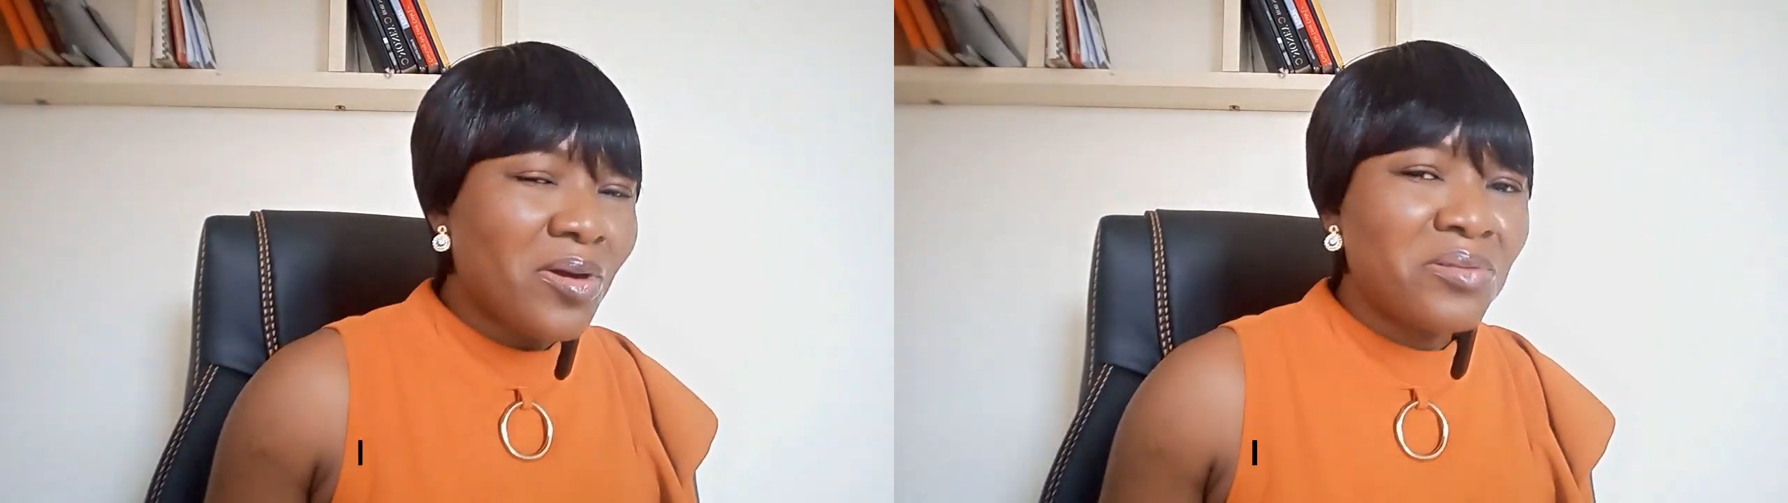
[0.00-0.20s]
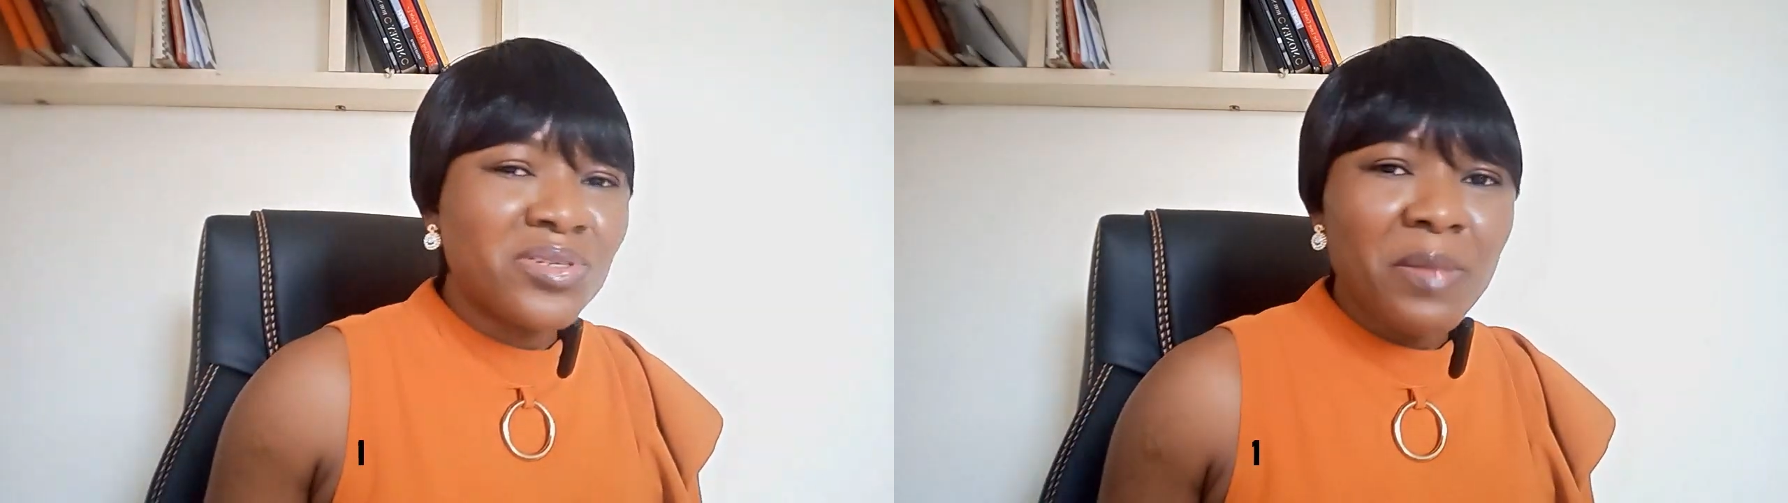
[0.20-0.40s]

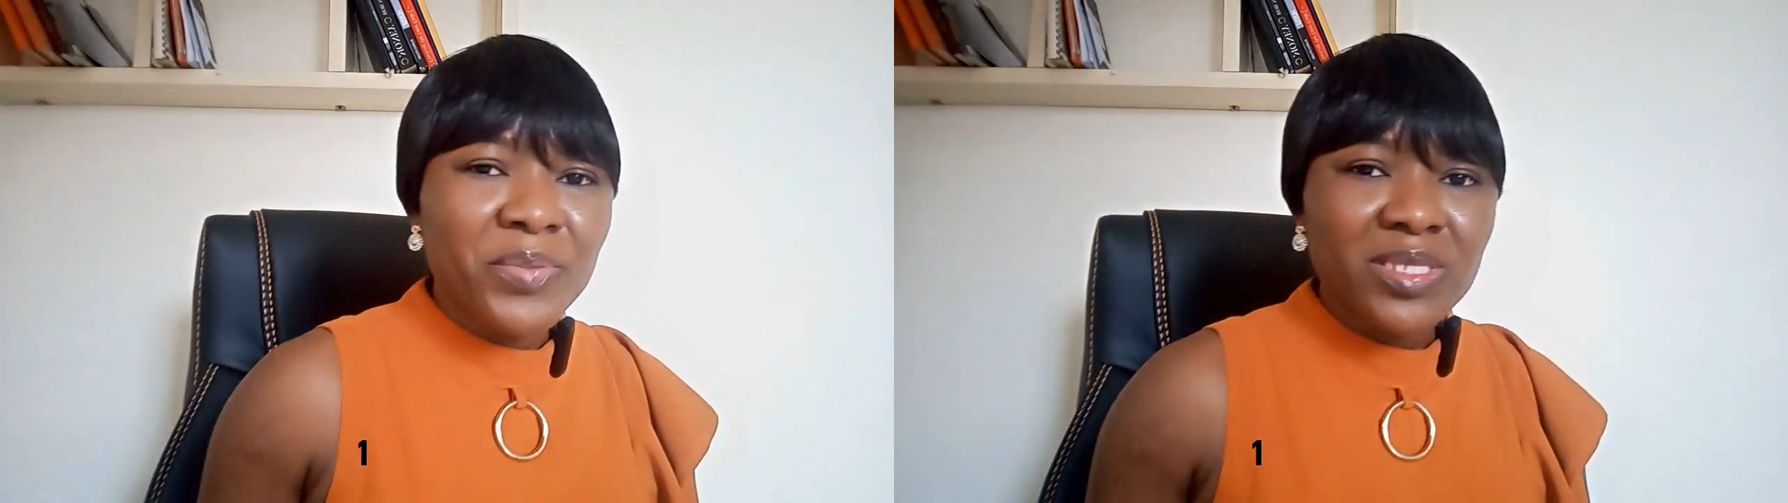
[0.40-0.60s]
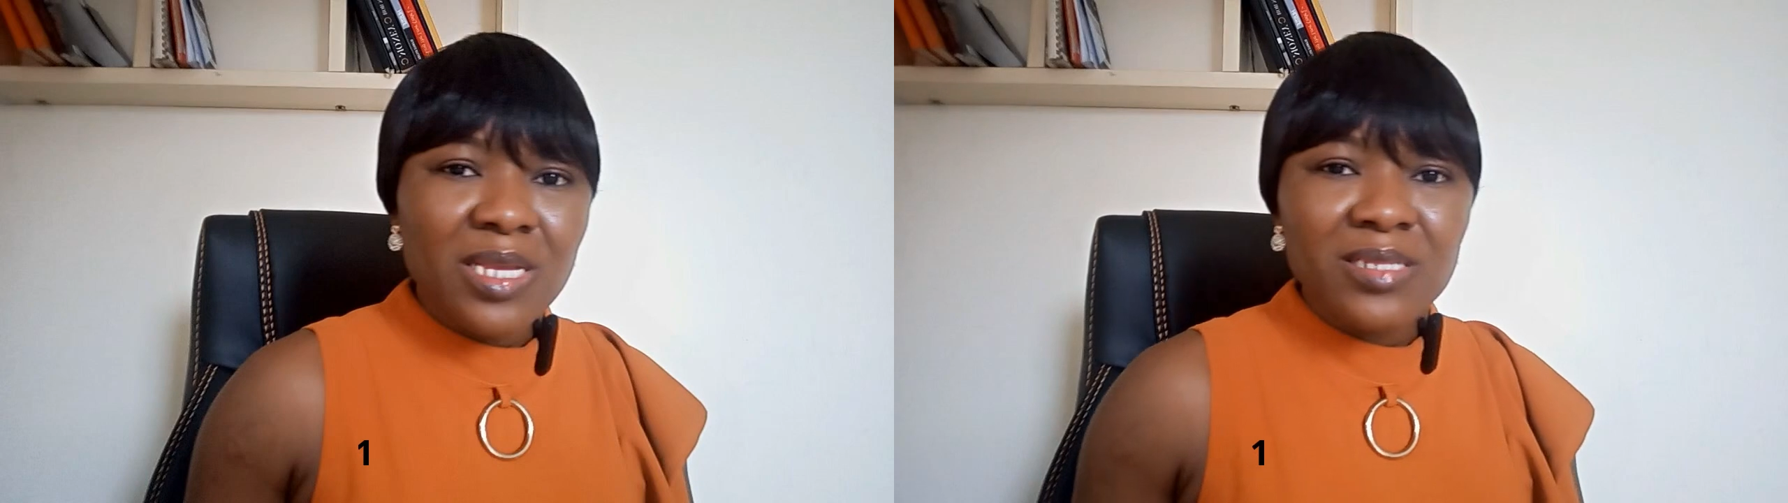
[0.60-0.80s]

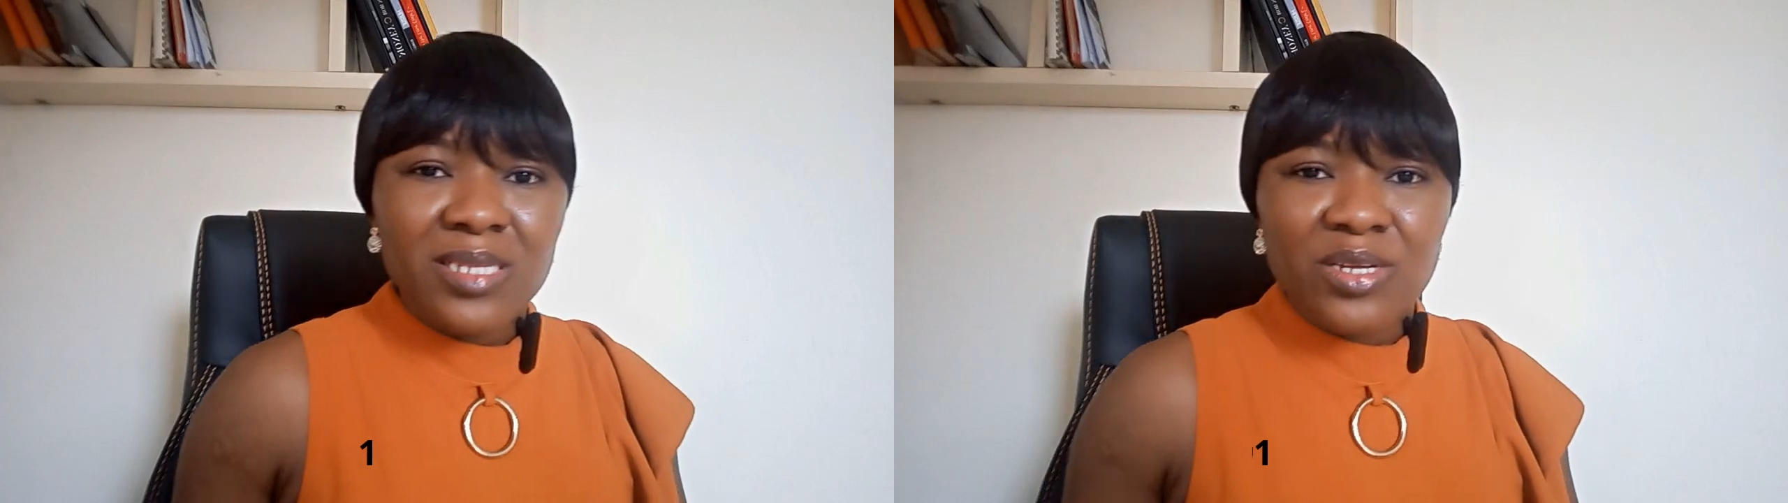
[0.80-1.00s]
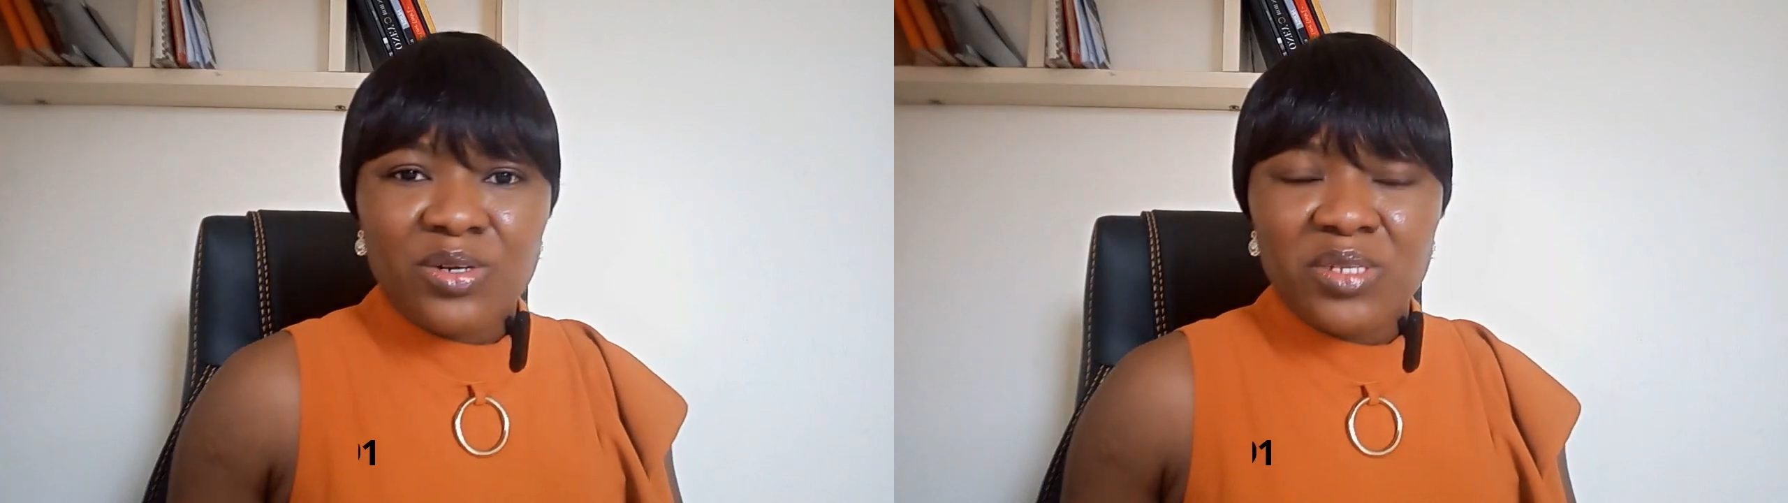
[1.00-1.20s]

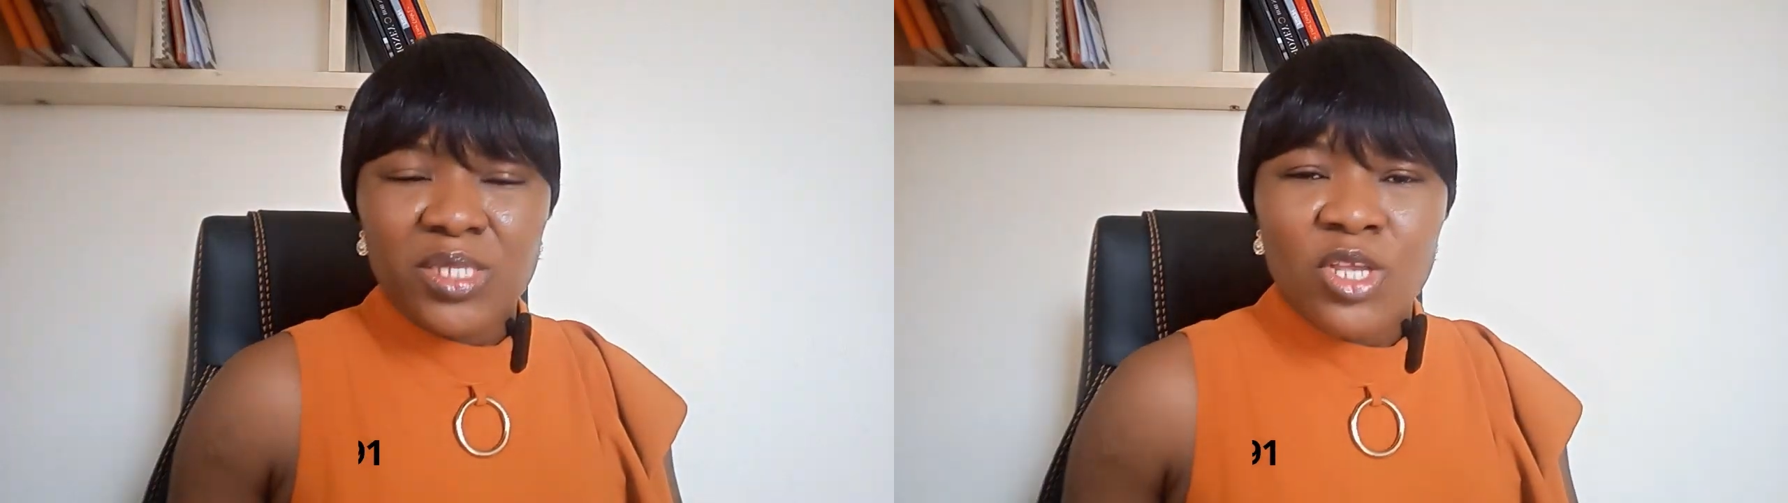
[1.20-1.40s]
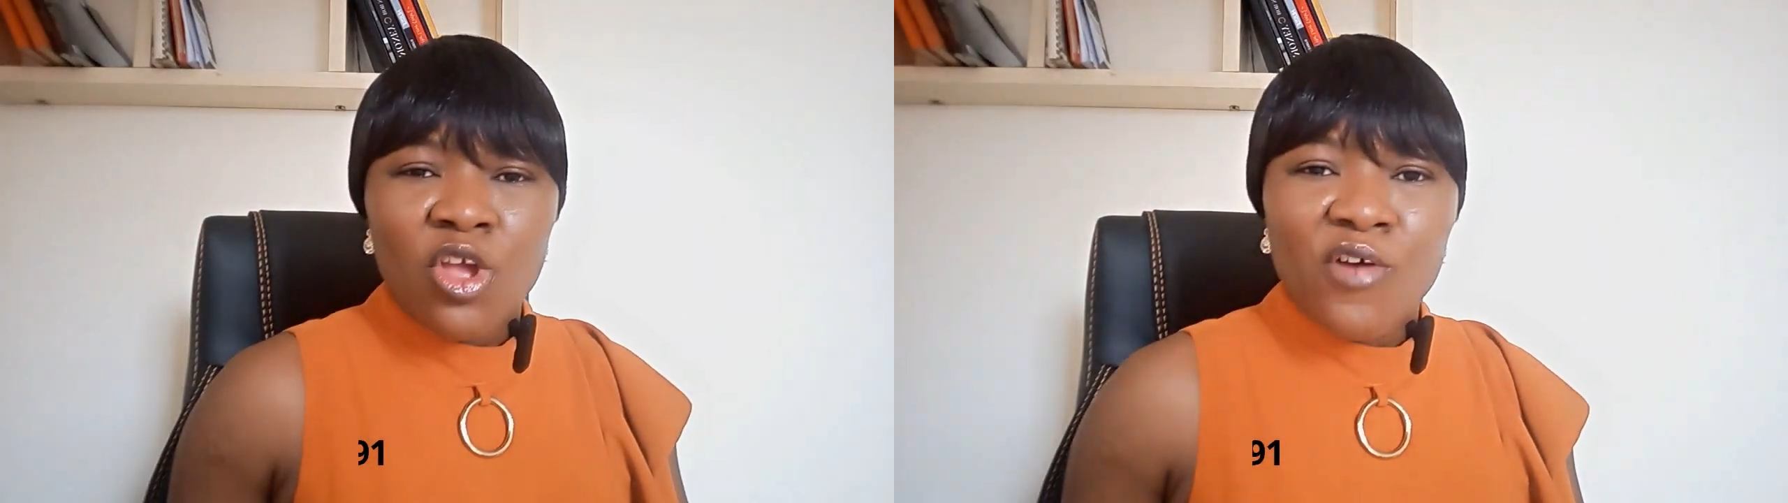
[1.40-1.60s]
100%
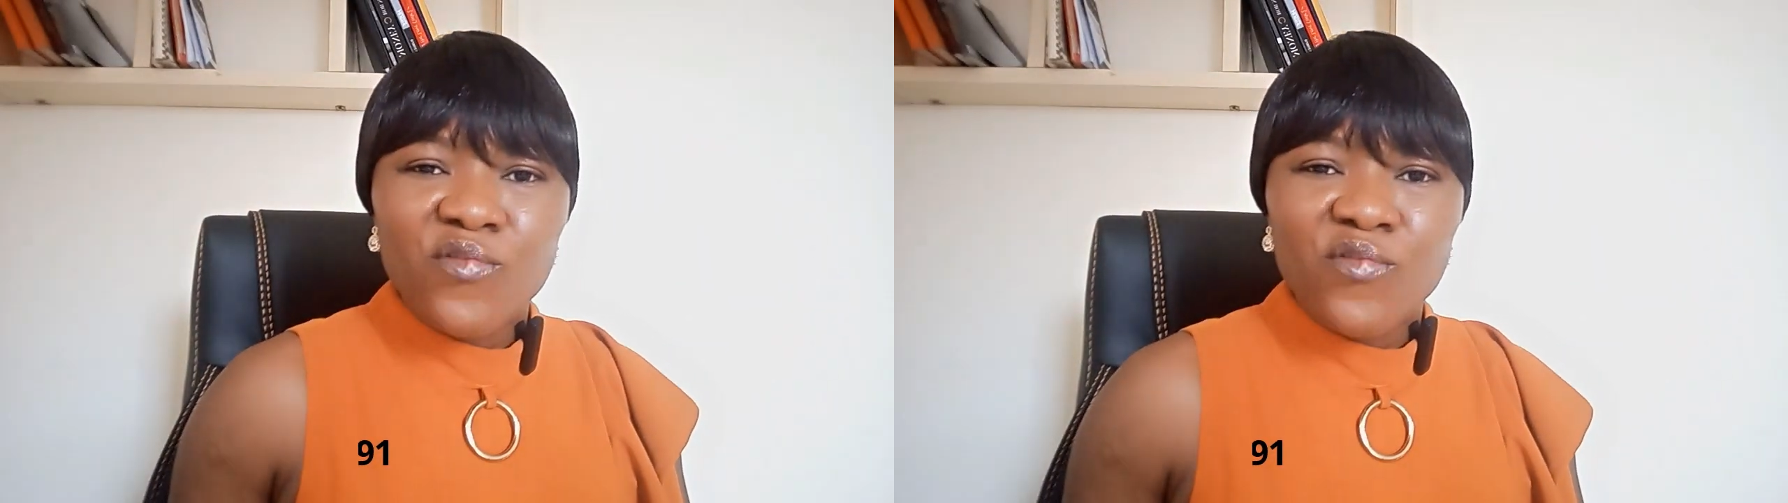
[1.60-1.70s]
increase